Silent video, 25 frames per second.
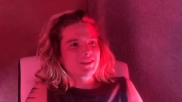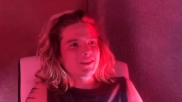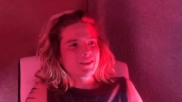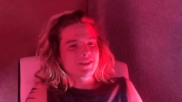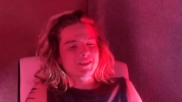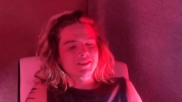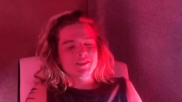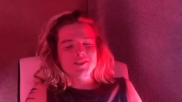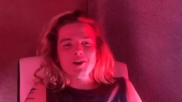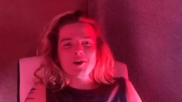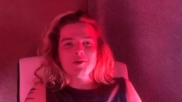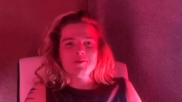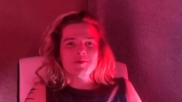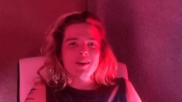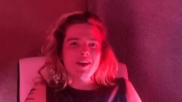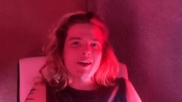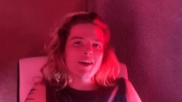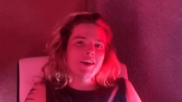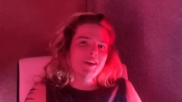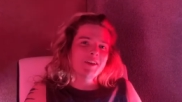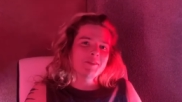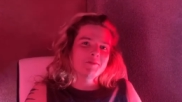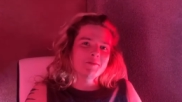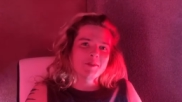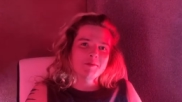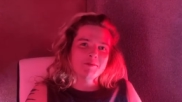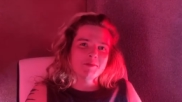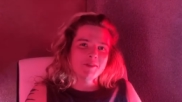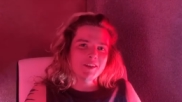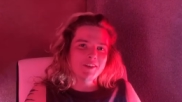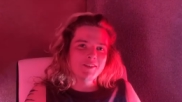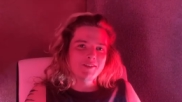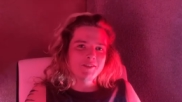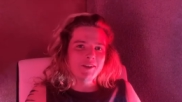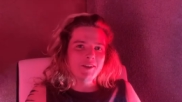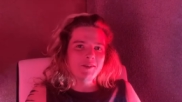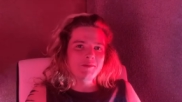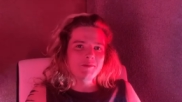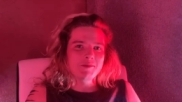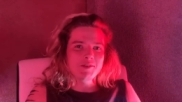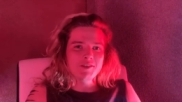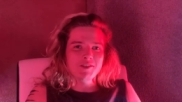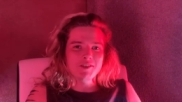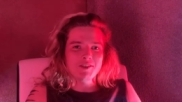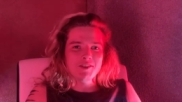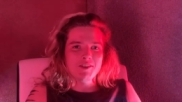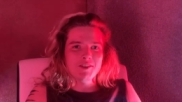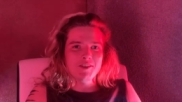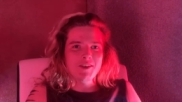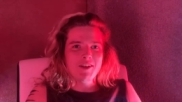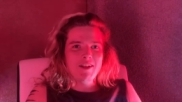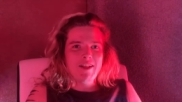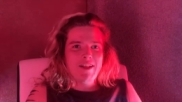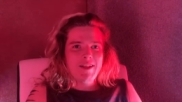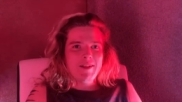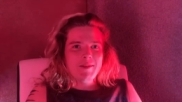and Tommy hated me playing drums, so